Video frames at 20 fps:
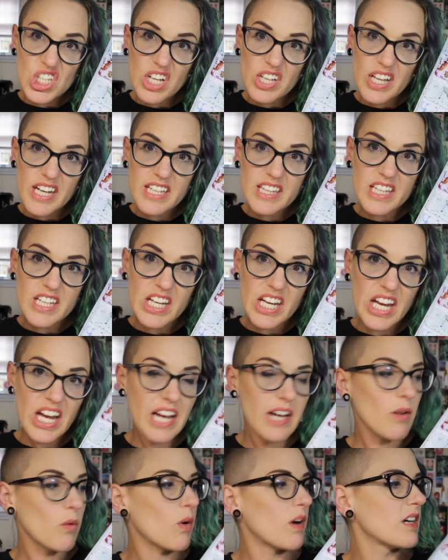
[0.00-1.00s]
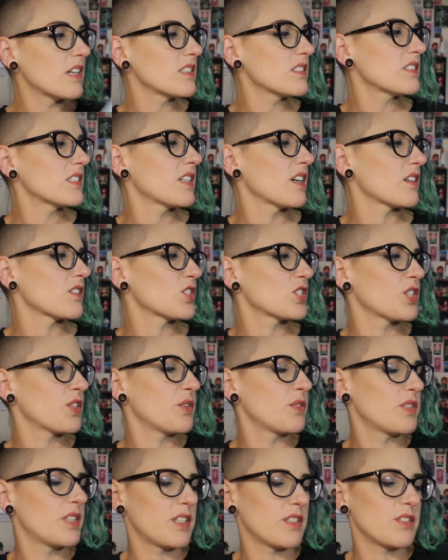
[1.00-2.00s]
like the cake ones, here I'll show
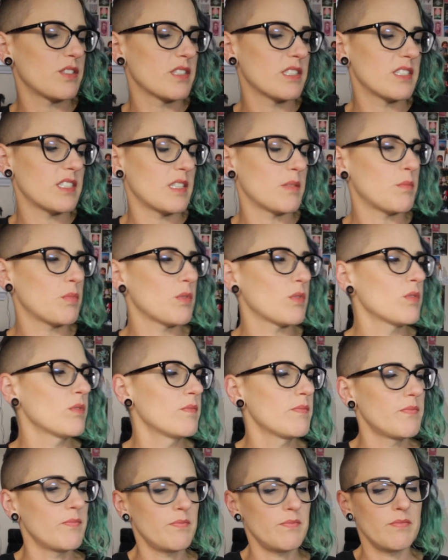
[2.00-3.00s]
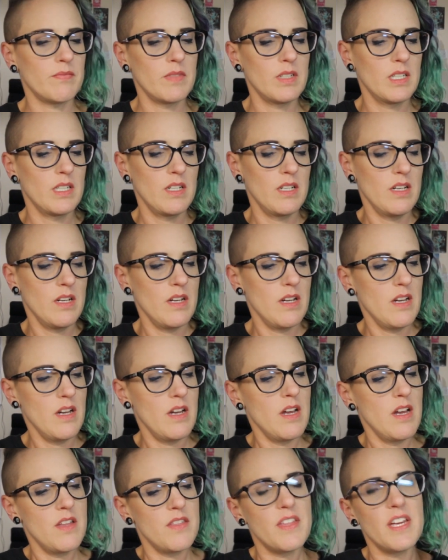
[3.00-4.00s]
you another example.
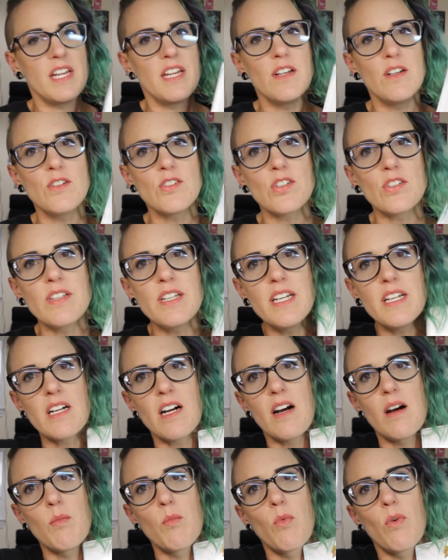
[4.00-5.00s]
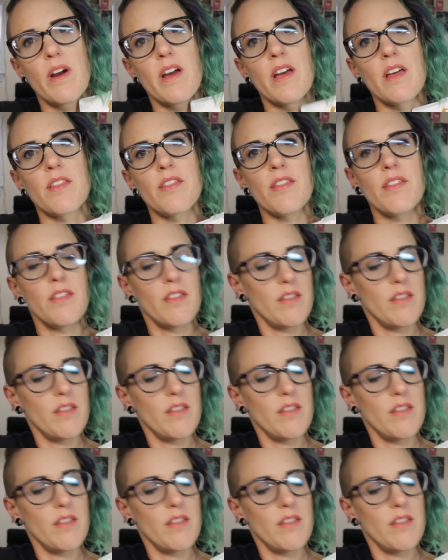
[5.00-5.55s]
They usually come with